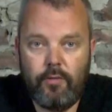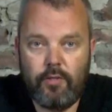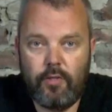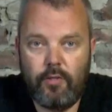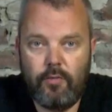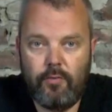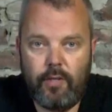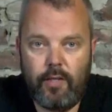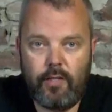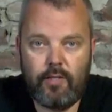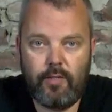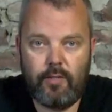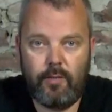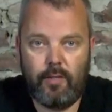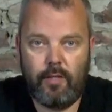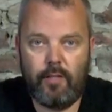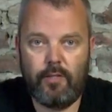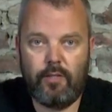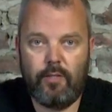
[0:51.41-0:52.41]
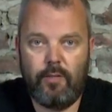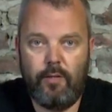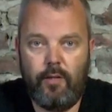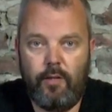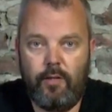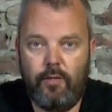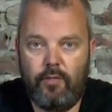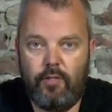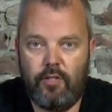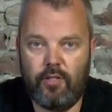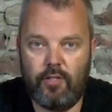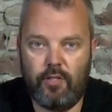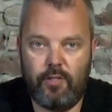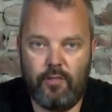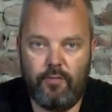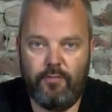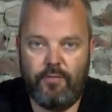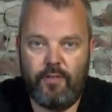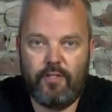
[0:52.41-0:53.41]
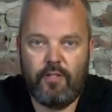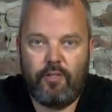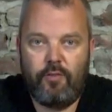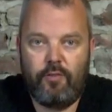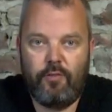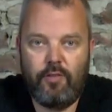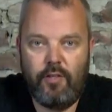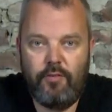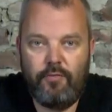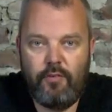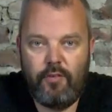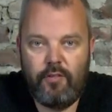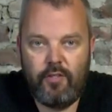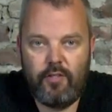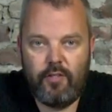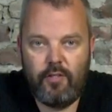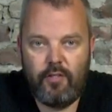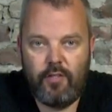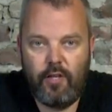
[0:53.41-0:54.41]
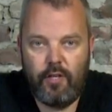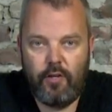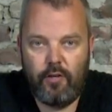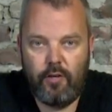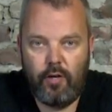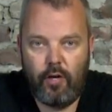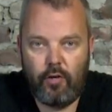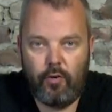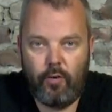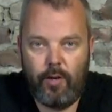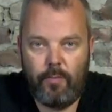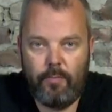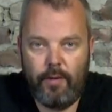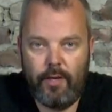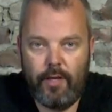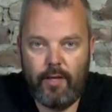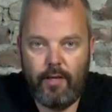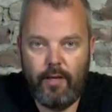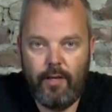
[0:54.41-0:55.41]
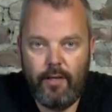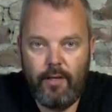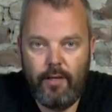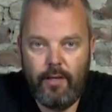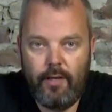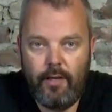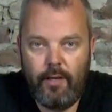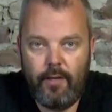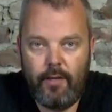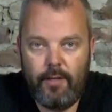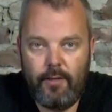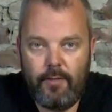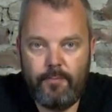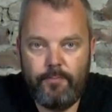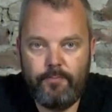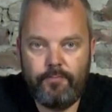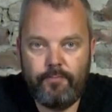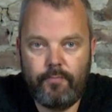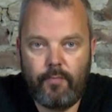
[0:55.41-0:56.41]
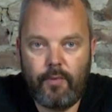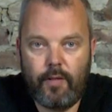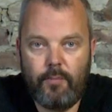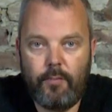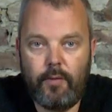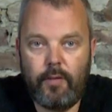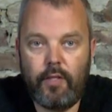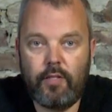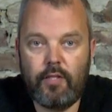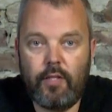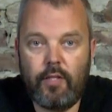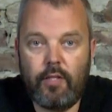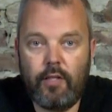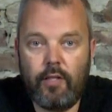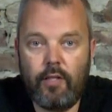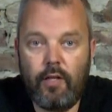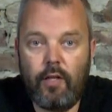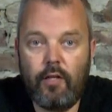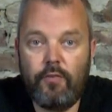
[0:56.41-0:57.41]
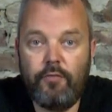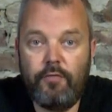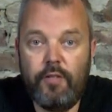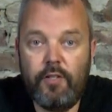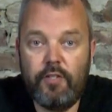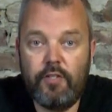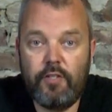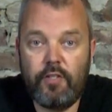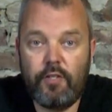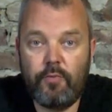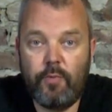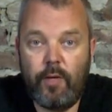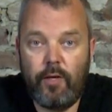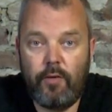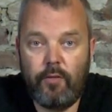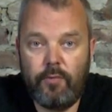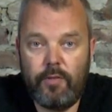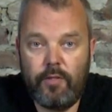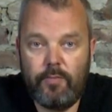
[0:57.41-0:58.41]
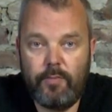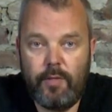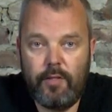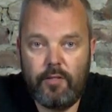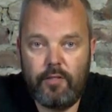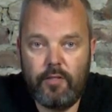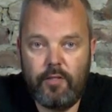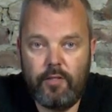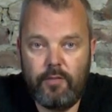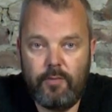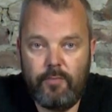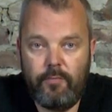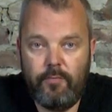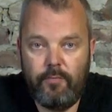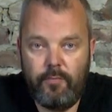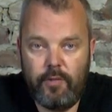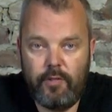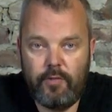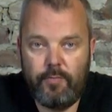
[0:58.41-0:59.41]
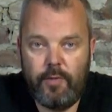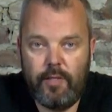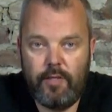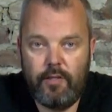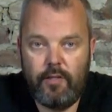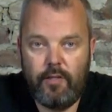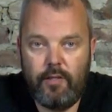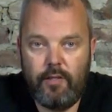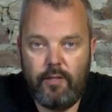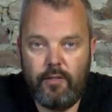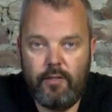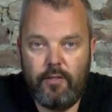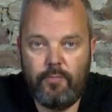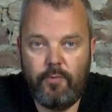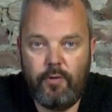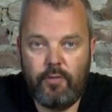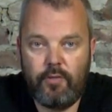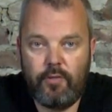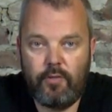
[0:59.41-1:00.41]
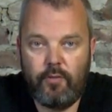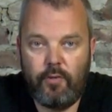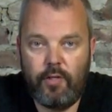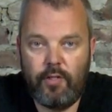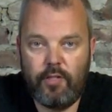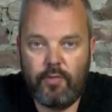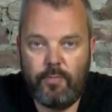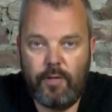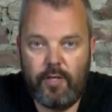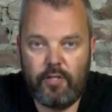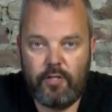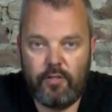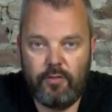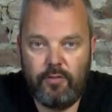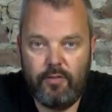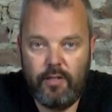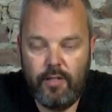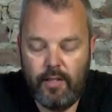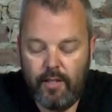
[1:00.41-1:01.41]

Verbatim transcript: So that's that's uh, just the physical differences are, are quite big. Um, but there's a, a, lot of features as well which makes these which make uh, these motors quite special.